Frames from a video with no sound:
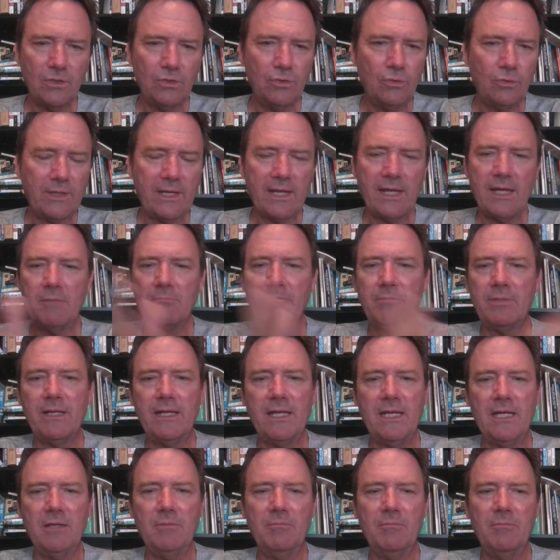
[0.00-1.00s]
You can't
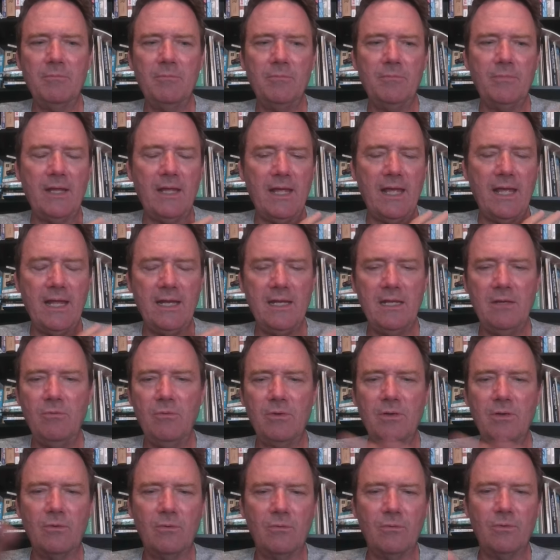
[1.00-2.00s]
blame any,
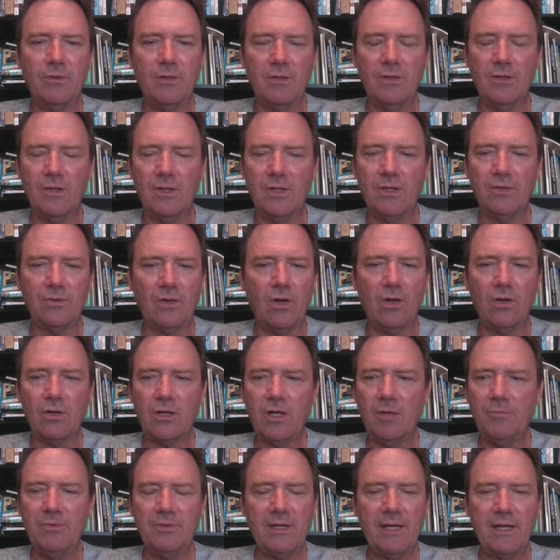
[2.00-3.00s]
this all
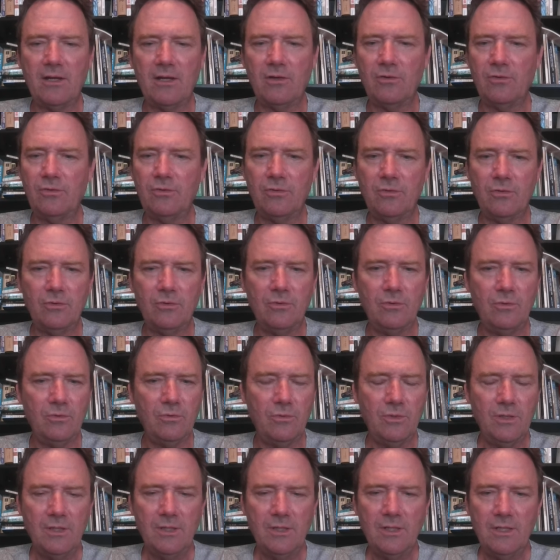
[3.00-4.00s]
comes down
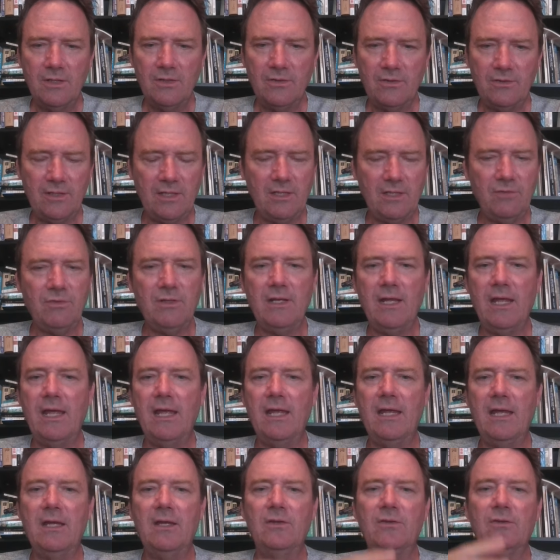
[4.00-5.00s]
to Stephen
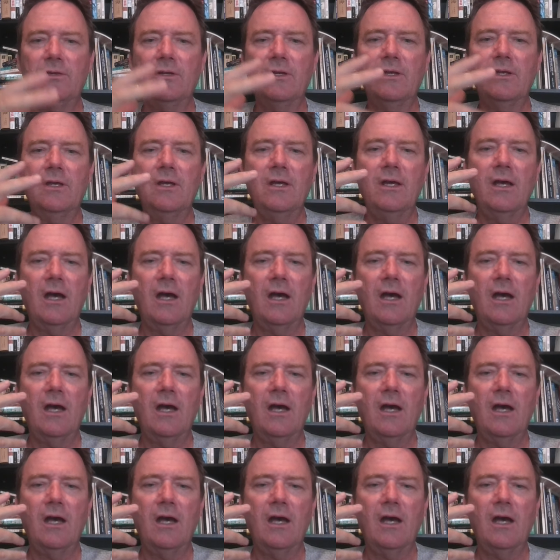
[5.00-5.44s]
Hayes